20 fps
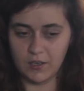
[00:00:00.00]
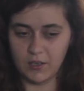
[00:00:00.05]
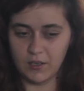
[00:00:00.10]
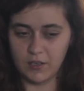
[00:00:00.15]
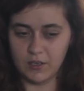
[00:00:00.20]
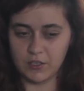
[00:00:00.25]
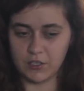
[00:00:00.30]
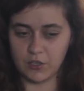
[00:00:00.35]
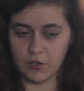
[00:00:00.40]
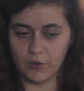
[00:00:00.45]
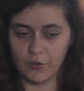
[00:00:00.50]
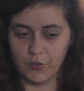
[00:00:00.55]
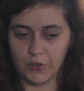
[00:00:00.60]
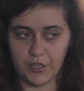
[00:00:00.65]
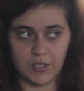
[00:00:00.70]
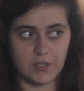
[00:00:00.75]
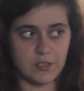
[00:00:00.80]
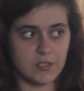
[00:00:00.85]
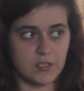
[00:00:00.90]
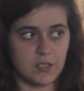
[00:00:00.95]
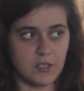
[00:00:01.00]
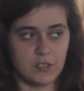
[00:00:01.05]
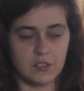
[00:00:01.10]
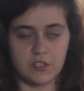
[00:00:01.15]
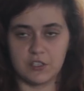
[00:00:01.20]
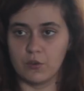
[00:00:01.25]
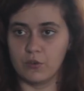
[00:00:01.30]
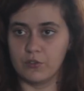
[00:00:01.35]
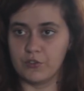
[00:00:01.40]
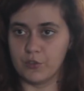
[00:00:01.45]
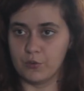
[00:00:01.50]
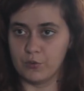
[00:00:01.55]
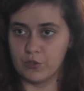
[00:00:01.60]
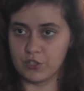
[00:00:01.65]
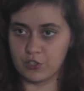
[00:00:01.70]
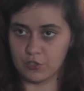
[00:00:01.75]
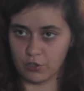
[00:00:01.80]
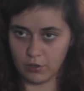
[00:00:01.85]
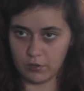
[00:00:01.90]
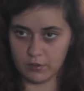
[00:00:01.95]
So this is the
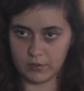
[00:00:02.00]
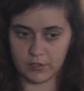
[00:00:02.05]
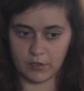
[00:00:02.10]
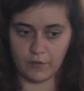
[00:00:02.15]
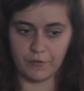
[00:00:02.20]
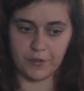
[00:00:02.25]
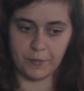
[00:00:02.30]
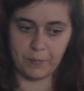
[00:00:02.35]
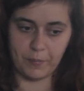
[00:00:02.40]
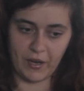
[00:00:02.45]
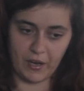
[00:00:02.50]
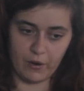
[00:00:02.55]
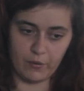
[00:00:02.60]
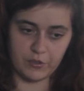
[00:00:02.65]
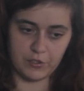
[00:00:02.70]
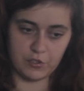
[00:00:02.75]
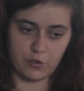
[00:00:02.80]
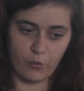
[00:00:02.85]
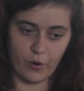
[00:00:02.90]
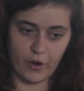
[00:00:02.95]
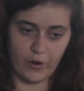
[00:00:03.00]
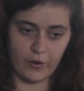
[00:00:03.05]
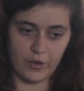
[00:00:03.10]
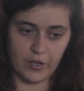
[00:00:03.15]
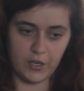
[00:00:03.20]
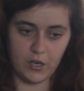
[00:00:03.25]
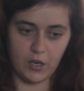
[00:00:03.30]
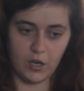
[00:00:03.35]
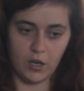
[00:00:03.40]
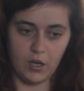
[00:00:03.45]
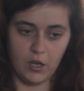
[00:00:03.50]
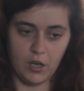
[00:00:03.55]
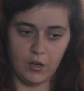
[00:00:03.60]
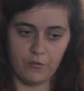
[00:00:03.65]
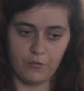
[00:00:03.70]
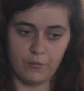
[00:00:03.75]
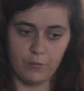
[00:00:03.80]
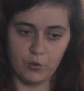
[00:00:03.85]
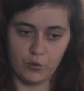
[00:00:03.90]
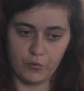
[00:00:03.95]
result of the parent query of
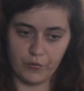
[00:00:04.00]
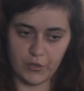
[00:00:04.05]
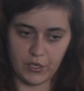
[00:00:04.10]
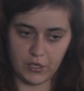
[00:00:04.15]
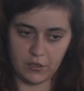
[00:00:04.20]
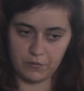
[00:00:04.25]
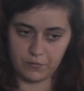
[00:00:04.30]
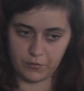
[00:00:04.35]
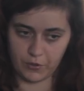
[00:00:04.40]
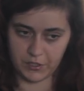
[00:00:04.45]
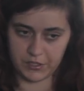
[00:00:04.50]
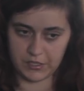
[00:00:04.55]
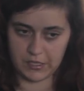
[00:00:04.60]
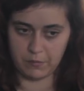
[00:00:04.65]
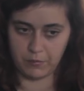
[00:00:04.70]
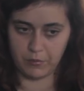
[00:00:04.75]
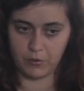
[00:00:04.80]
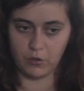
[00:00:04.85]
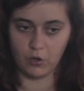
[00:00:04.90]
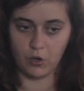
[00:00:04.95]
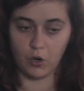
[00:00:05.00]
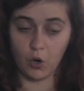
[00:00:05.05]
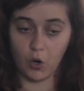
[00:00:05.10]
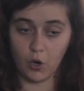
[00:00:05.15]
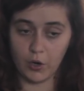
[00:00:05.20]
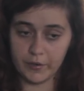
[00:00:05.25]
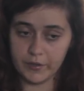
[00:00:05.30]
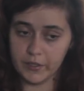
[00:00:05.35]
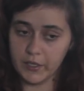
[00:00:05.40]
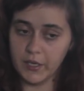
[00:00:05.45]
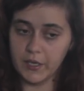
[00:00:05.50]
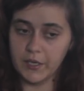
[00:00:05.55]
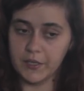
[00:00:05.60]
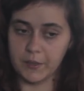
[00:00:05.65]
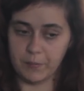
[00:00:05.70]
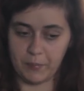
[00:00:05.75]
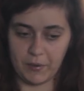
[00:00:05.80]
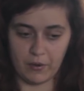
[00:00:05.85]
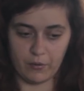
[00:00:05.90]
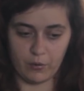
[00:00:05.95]
movie, for example, or the
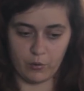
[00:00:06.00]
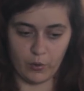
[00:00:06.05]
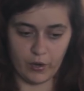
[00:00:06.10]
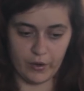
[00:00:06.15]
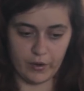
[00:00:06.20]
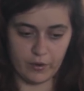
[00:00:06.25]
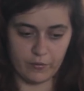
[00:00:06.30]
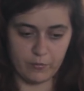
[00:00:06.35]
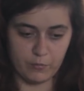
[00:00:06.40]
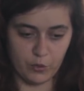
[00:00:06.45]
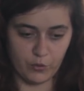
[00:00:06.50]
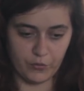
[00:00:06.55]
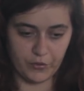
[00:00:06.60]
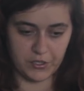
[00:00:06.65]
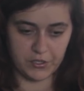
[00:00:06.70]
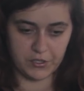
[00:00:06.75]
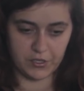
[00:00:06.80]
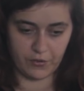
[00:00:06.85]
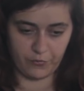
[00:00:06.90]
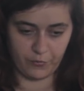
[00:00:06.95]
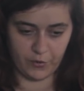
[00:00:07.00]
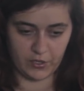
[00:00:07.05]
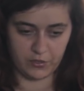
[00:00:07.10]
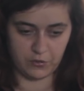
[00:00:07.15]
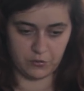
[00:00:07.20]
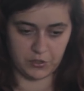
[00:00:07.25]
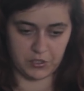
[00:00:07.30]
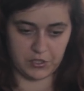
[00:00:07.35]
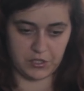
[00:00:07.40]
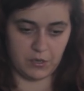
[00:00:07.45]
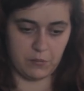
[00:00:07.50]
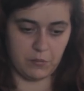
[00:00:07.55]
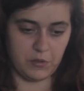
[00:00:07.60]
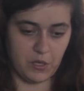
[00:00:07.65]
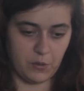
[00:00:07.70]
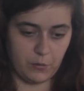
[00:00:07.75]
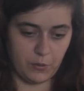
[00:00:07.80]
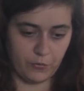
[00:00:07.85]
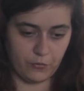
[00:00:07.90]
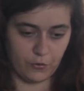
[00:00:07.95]
parent query of movies. If I do the same thing
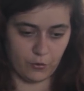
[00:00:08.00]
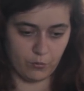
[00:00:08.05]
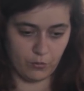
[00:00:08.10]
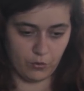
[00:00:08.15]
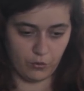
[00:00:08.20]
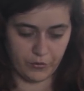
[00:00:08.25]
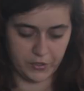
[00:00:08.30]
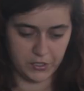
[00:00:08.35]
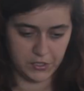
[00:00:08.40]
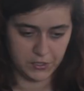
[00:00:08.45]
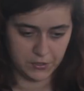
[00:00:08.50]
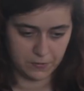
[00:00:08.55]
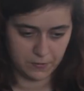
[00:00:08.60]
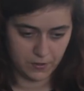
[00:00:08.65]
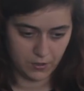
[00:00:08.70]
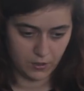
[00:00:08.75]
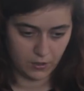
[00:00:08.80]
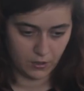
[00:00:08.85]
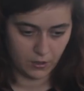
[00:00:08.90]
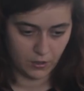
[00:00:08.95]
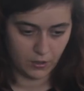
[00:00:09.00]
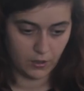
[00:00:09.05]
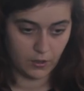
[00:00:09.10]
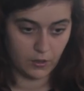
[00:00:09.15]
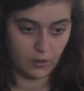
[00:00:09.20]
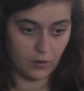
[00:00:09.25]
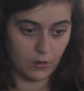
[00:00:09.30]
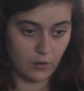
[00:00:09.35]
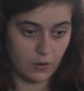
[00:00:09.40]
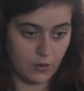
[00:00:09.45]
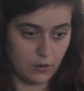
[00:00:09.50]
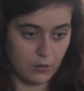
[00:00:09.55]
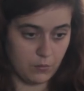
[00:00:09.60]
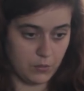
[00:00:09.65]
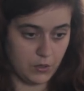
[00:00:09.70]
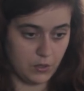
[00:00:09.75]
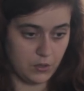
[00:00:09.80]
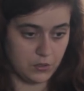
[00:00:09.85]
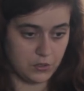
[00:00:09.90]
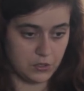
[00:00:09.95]
but for movies, let
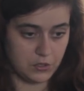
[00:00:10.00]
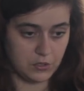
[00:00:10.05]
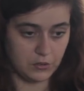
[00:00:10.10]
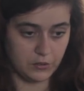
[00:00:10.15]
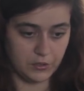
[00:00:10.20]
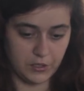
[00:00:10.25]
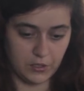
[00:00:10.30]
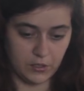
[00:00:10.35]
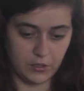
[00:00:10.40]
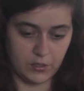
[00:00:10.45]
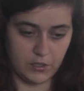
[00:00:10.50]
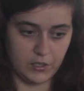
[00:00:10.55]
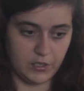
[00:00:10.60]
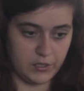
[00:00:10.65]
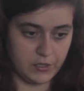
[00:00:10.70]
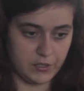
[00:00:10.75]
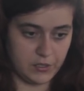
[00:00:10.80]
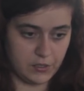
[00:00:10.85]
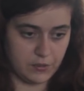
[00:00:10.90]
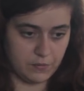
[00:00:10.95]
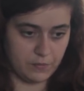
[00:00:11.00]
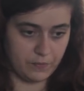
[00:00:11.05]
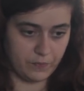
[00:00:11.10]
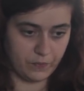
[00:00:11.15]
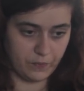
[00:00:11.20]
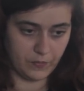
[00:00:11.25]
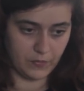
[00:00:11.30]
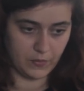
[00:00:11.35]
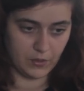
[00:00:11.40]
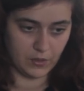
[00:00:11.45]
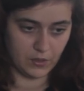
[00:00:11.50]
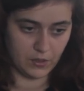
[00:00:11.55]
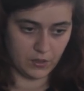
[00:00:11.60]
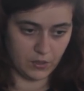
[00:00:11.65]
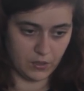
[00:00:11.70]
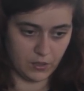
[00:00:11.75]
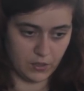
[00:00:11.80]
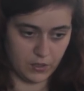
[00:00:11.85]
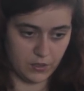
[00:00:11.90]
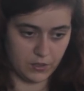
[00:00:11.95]
me just delete all of this
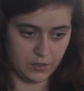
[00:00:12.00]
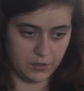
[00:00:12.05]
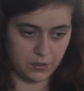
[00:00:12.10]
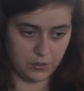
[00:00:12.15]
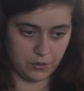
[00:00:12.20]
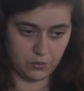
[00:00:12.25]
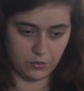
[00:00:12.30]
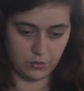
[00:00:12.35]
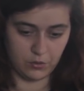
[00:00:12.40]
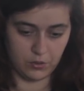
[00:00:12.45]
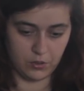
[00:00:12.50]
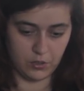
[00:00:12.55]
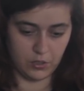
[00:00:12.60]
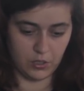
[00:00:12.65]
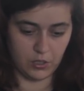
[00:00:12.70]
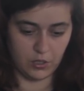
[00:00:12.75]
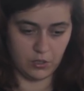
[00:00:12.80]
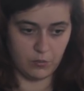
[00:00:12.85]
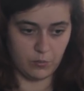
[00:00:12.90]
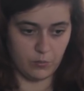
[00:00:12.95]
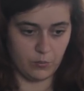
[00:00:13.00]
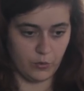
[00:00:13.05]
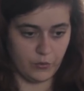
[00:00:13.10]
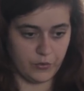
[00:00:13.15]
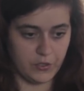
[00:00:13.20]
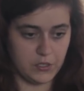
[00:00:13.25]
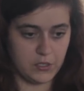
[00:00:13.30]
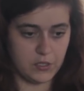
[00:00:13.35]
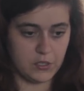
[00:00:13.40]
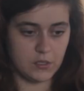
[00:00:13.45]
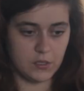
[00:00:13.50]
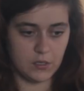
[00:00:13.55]
and do movies.